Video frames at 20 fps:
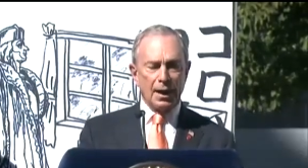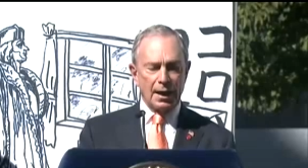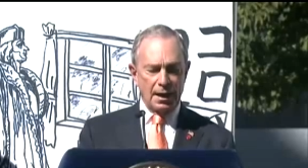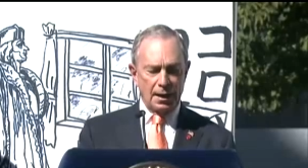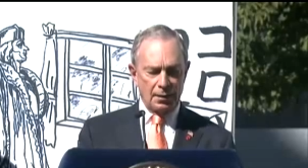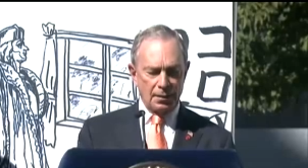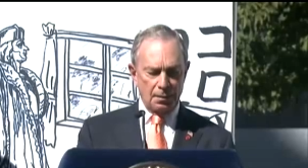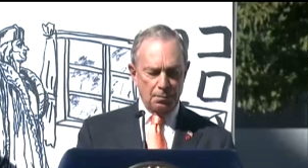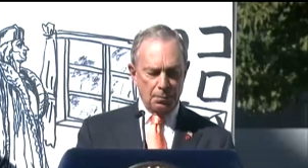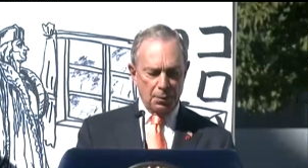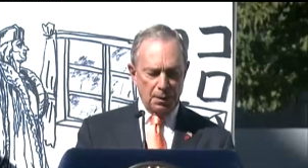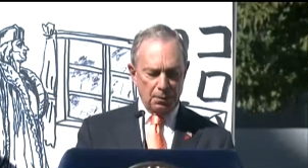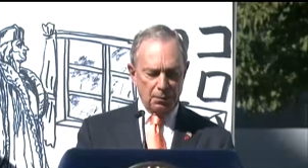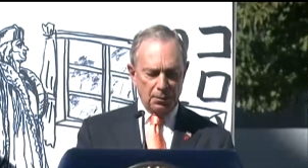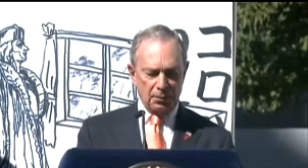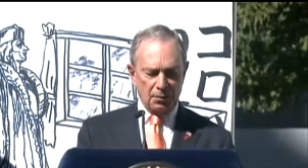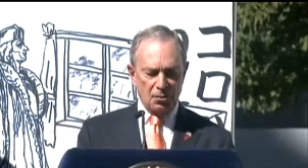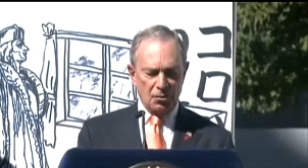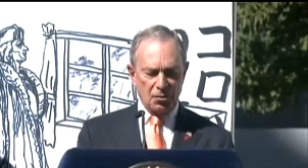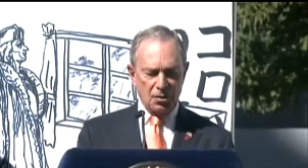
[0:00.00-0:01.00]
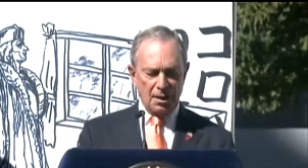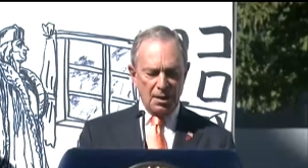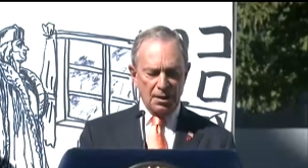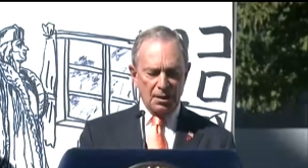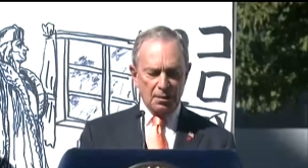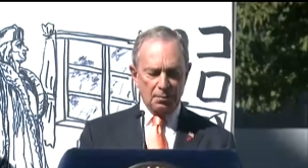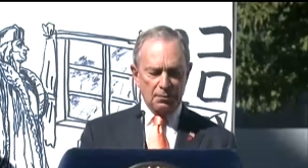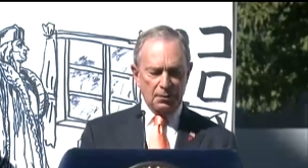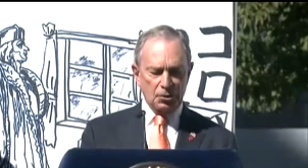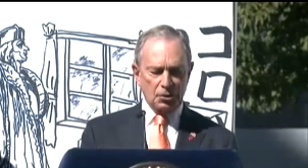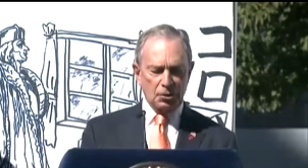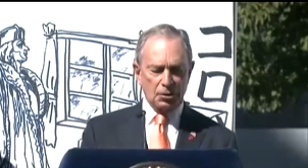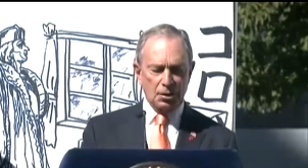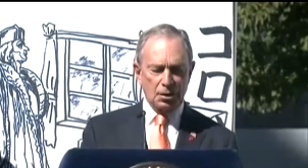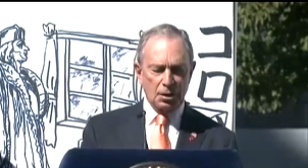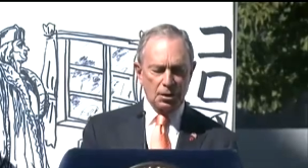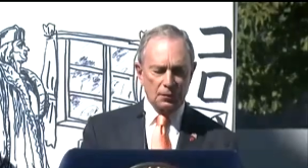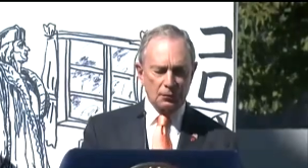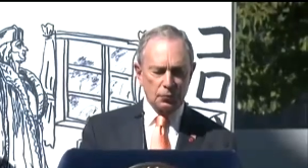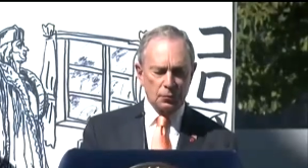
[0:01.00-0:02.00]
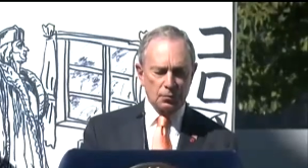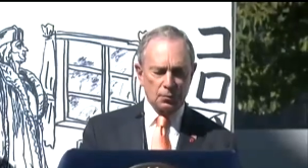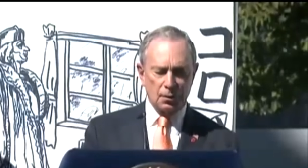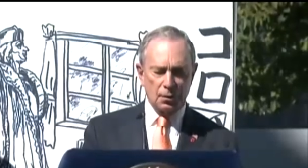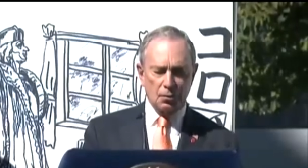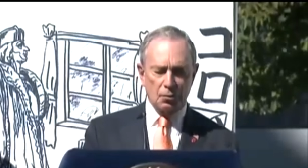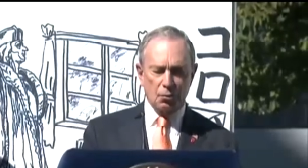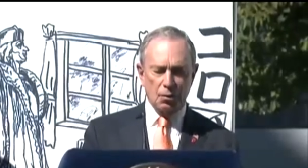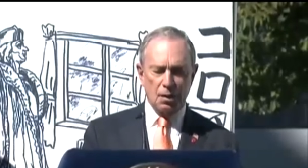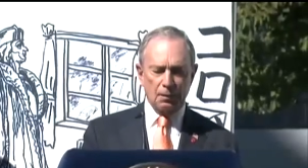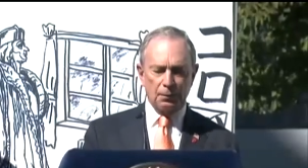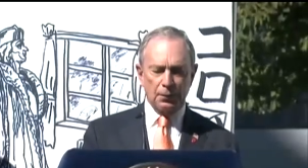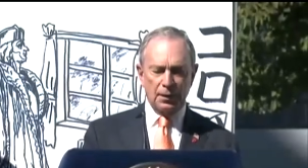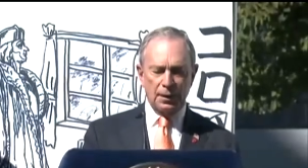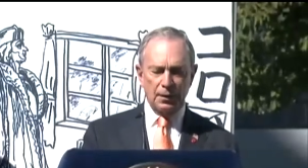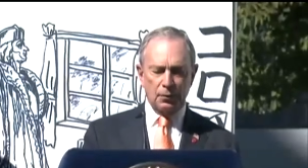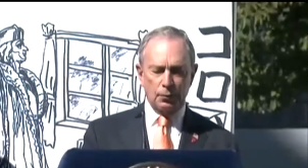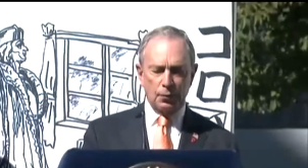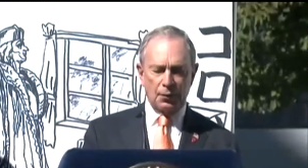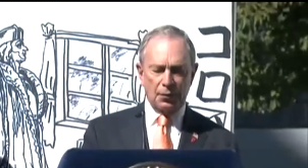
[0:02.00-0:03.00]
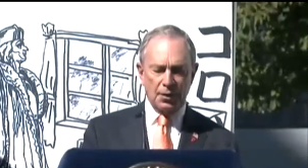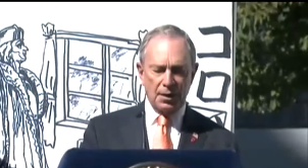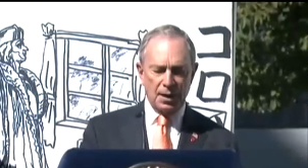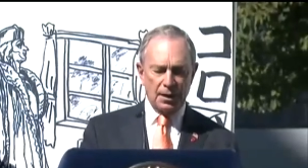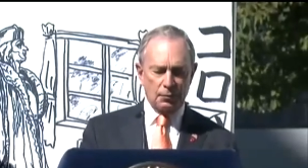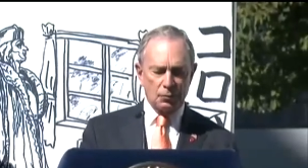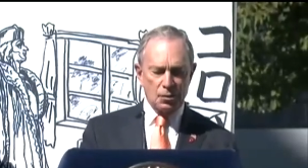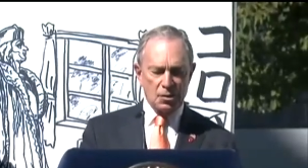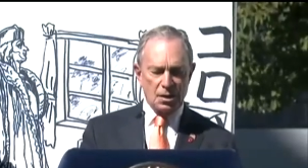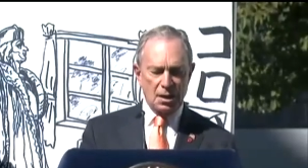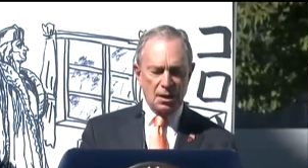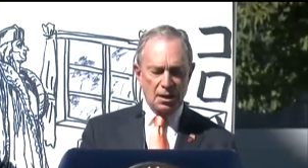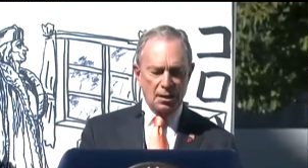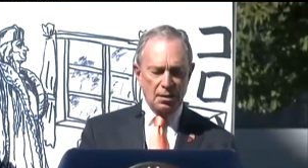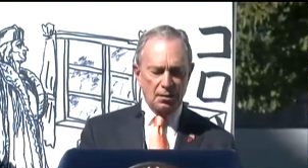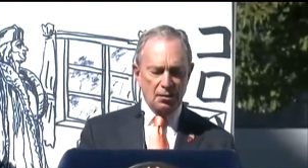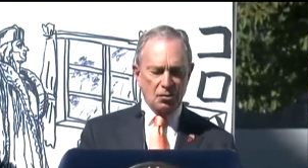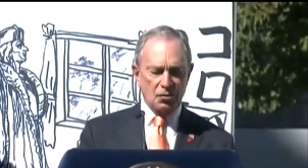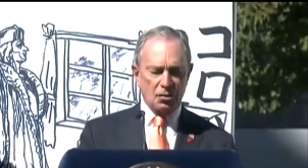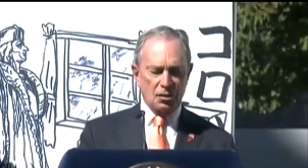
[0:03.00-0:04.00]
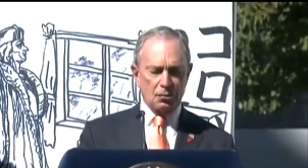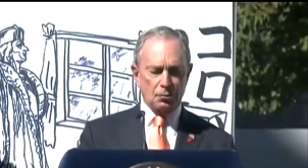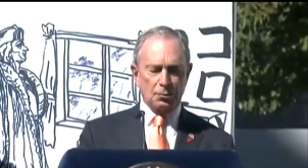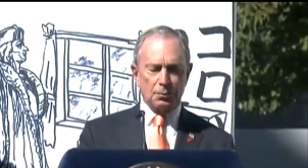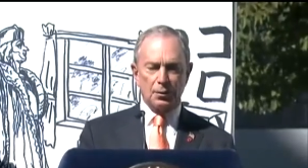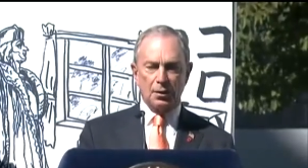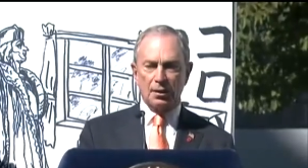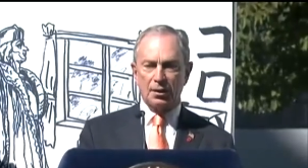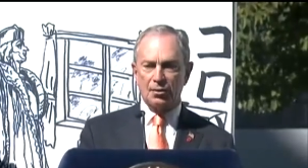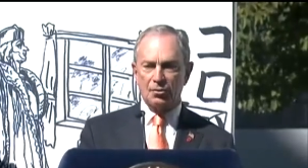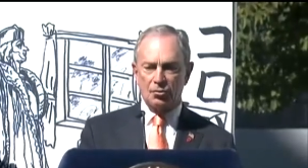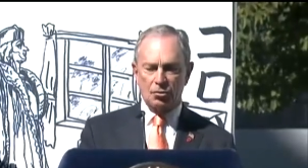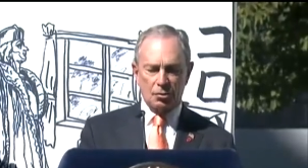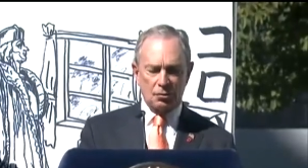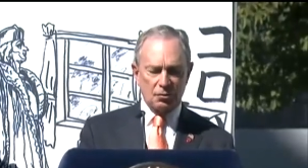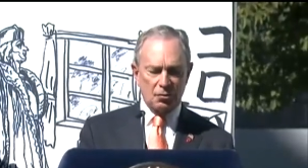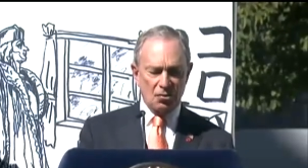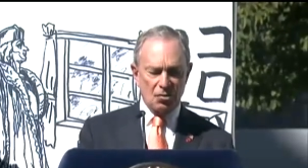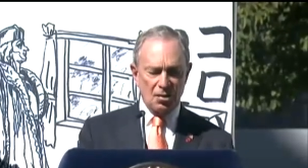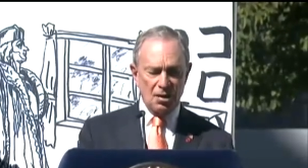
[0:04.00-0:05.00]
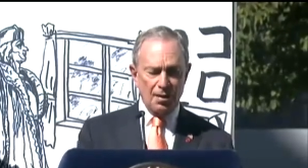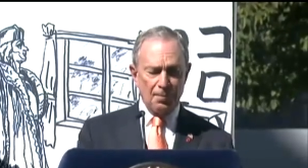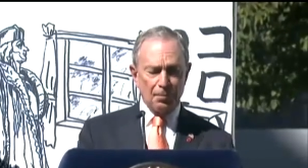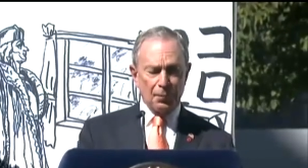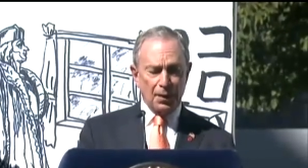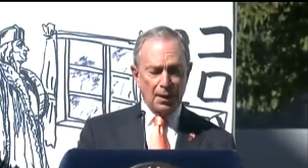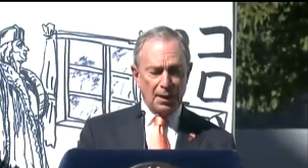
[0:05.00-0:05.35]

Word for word: and the Public Design Commission, all of whom are cooperating with the MTA and the Central Park Conservancy,